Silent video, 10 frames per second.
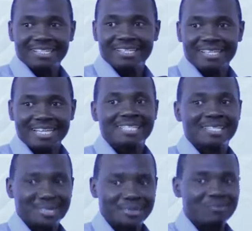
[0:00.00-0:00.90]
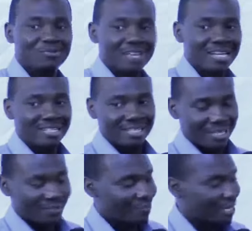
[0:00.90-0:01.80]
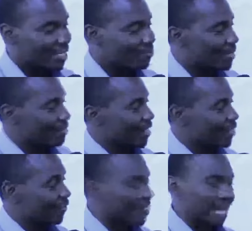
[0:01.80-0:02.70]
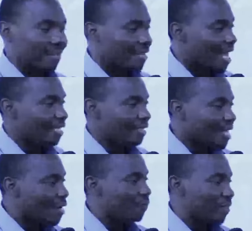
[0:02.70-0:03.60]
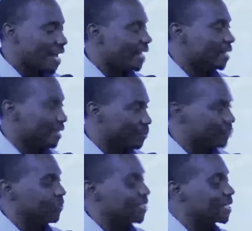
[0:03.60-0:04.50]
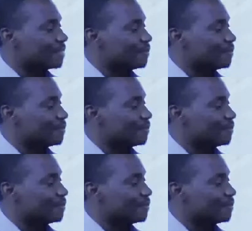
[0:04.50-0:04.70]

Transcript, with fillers: Yes, remove that. Give me a simpler version. Than thy, thou, thy, remove it.